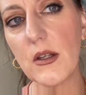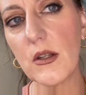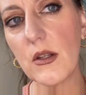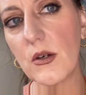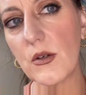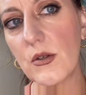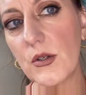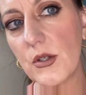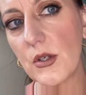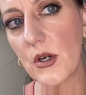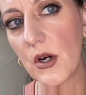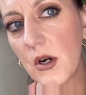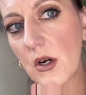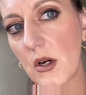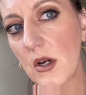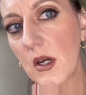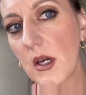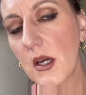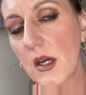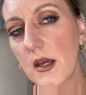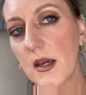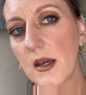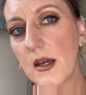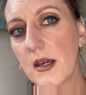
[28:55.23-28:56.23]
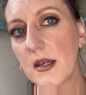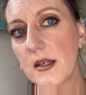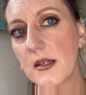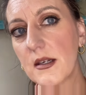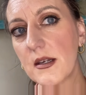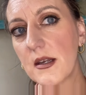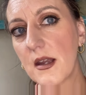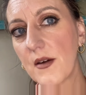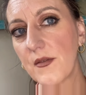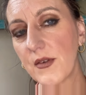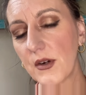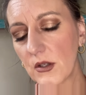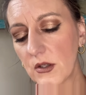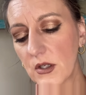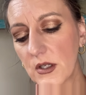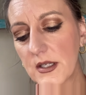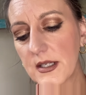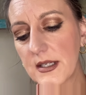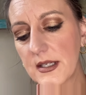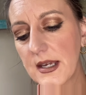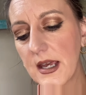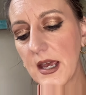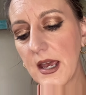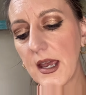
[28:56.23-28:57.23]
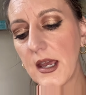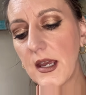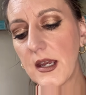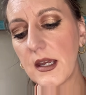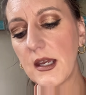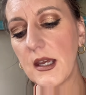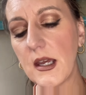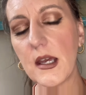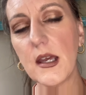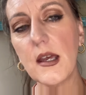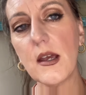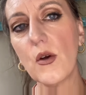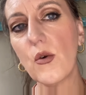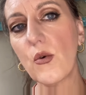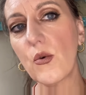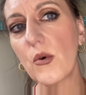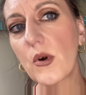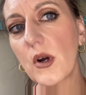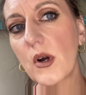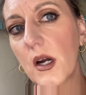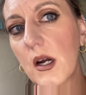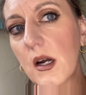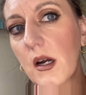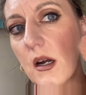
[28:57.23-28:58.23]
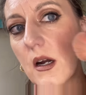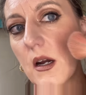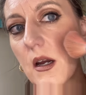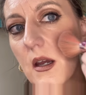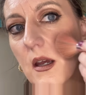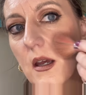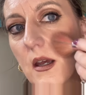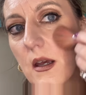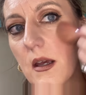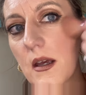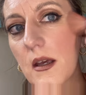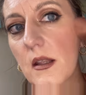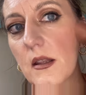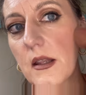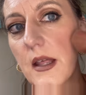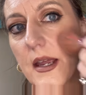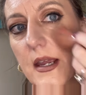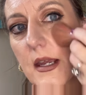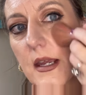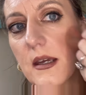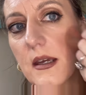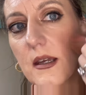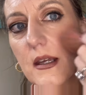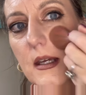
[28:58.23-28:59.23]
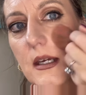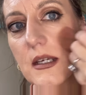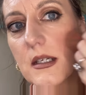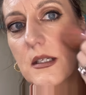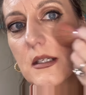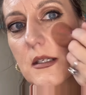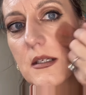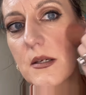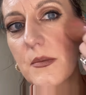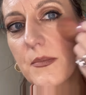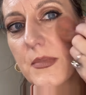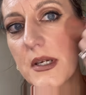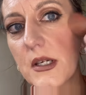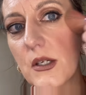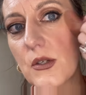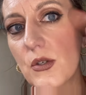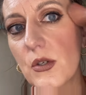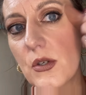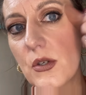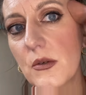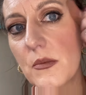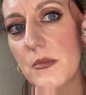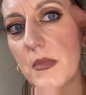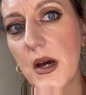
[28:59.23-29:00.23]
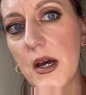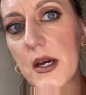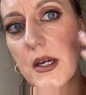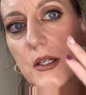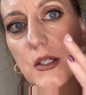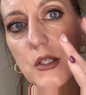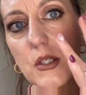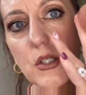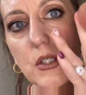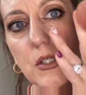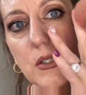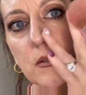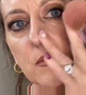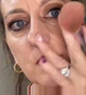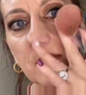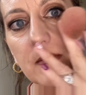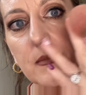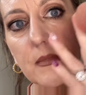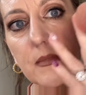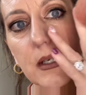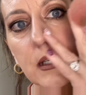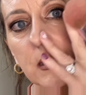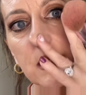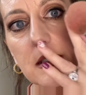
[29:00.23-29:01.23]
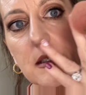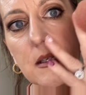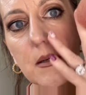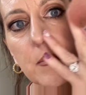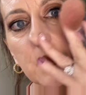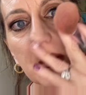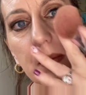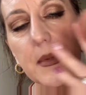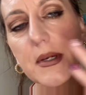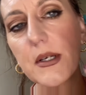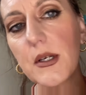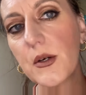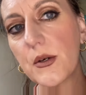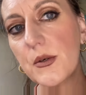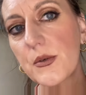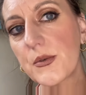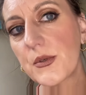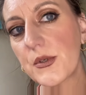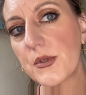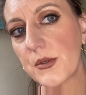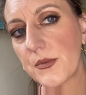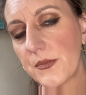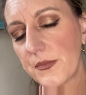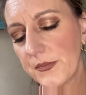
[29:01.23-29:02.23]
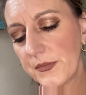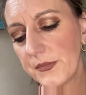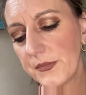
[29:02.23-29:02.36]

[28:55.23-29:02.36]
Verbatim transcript: closer. It never looks cakey or like gets to be too much. I got something on my nose.